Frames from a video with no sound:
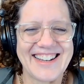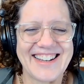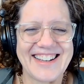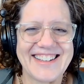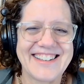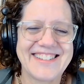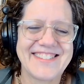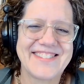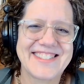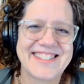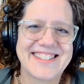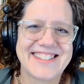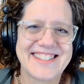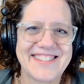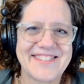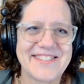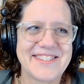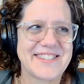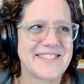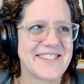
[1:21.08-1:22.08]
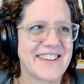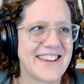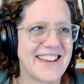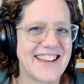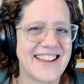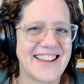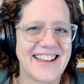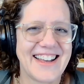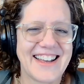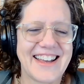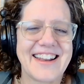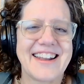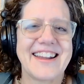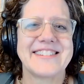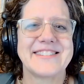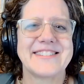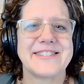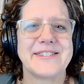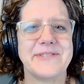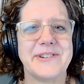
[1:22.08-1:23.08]
it was okay. I got
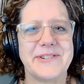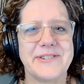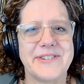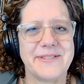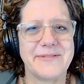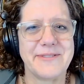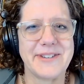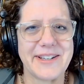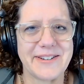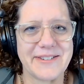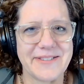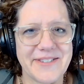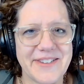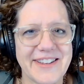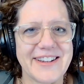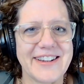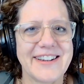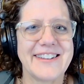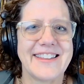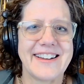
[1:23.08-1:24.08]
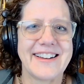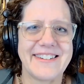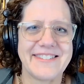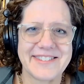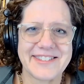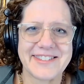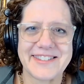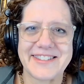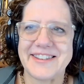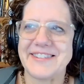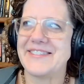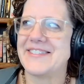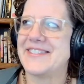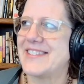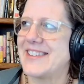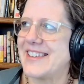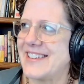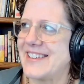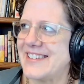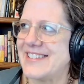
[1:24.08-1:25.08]
an exit row on the way over there. That
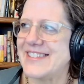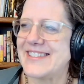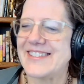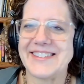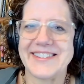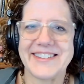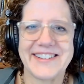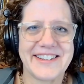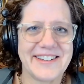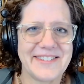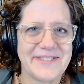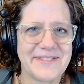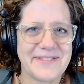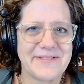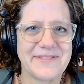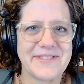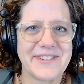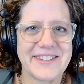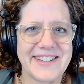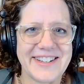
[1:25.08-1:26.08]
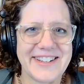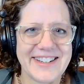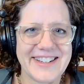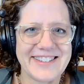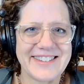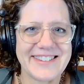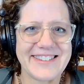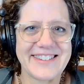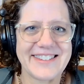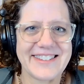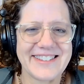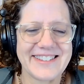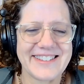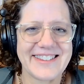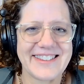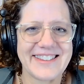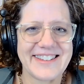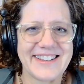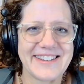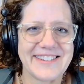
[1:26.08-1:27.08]
was good stuff. Really nice
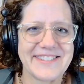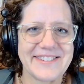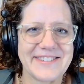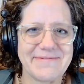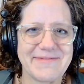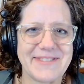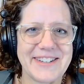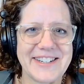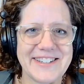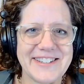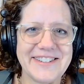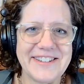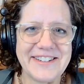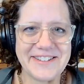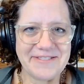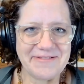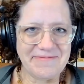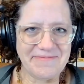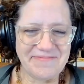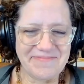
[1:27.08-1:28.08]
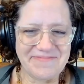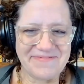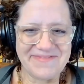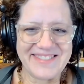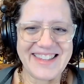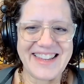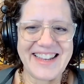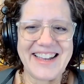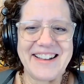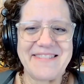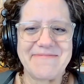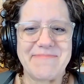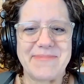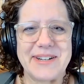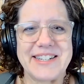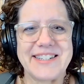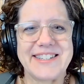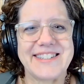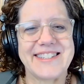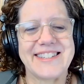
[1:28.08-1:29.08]
leg room there.
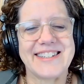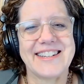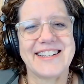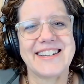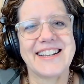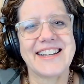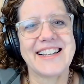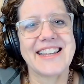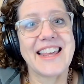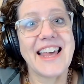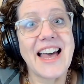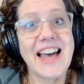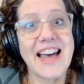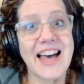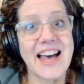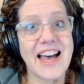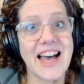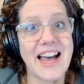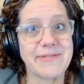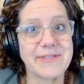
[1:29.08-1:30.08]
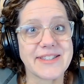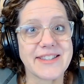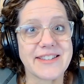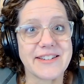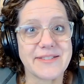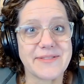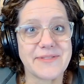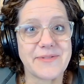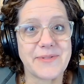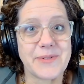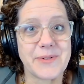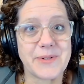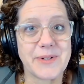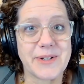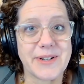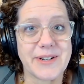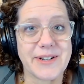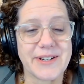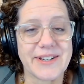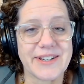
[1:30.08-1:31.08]
But I was there
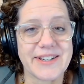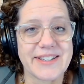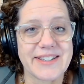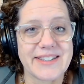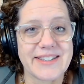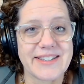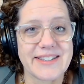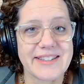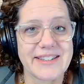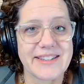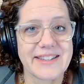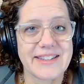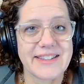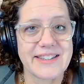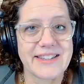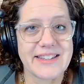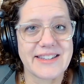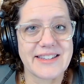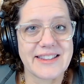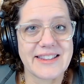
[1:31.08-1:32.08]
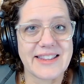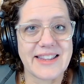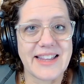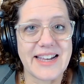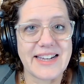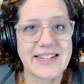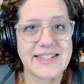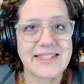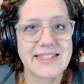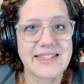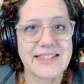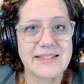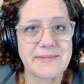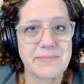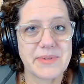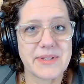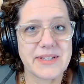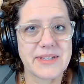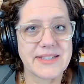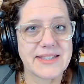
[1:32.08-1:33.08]
for Light
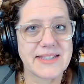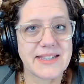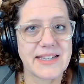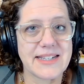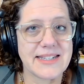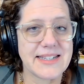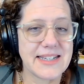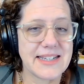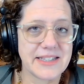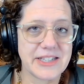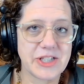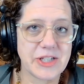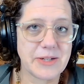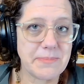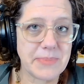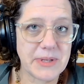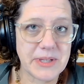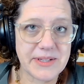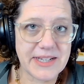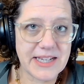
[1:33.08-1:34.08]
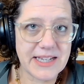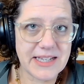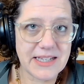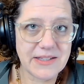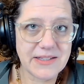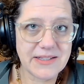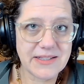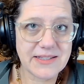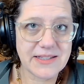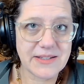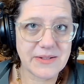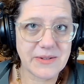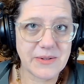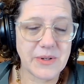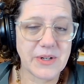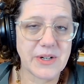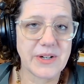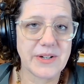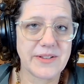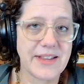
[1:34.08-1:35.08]
plus Intelligent Buildings,
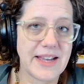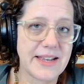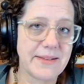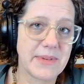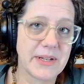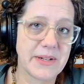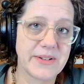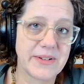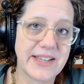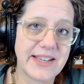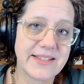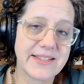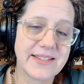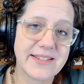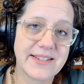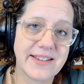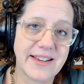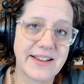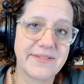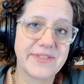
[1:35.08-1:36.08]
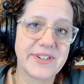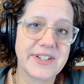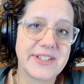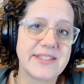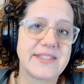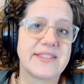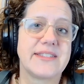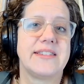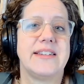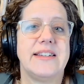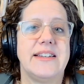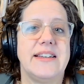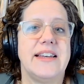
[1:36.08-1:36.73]
or Light Middle East conference.